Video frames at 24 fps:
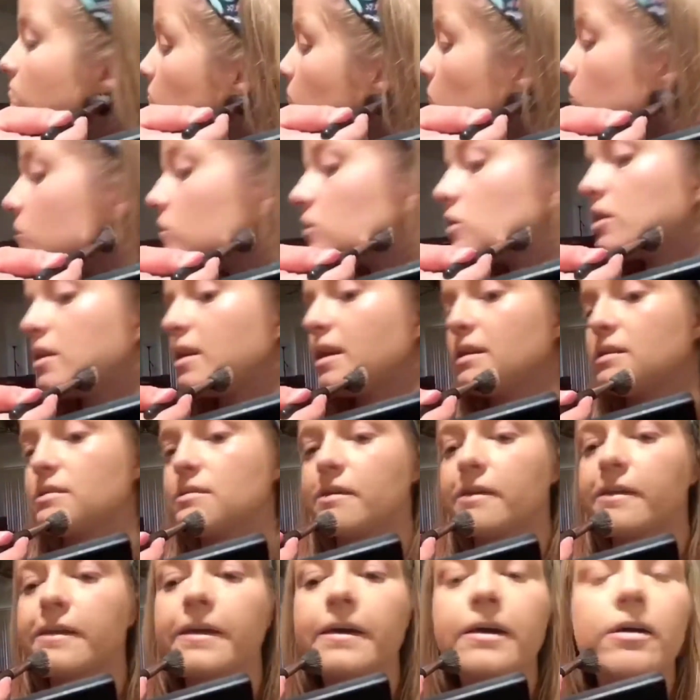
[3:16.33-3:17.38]
So that's
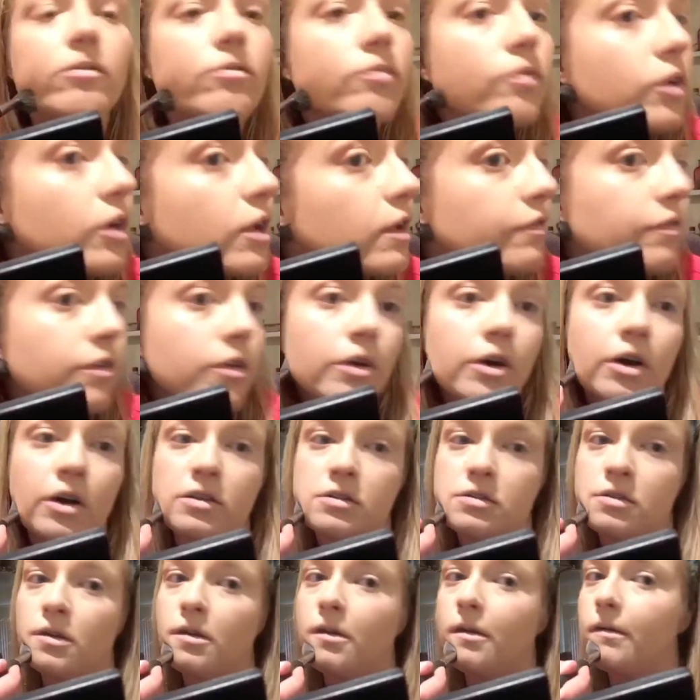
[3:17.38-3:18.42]
really helpful if you
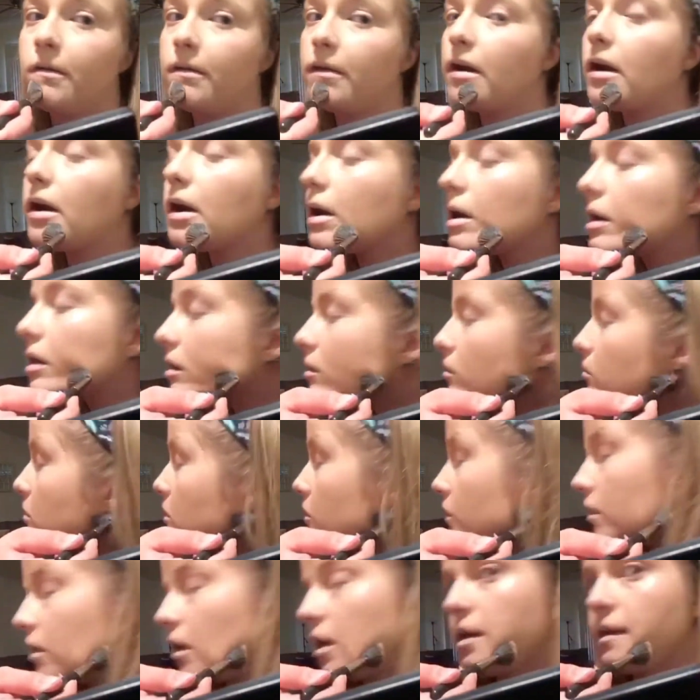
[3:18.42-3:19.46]
also do a
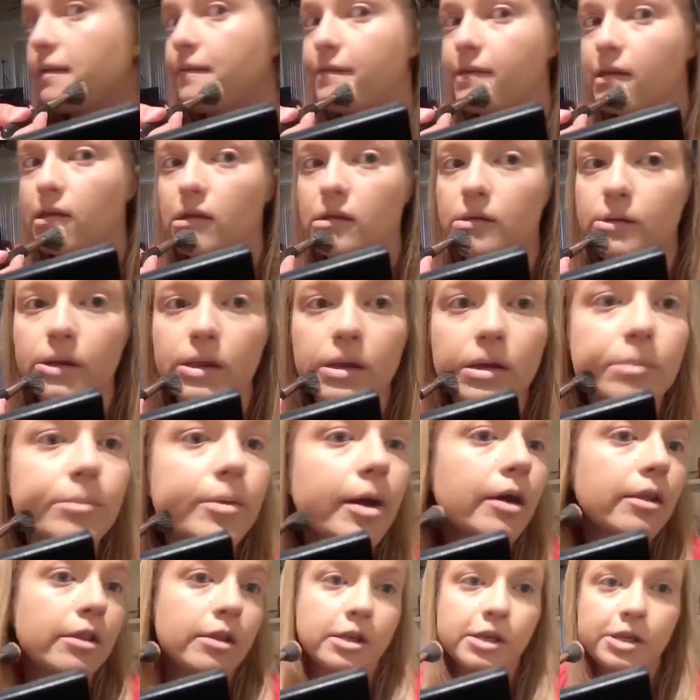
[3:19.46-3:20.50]
lot of things with your mouth and your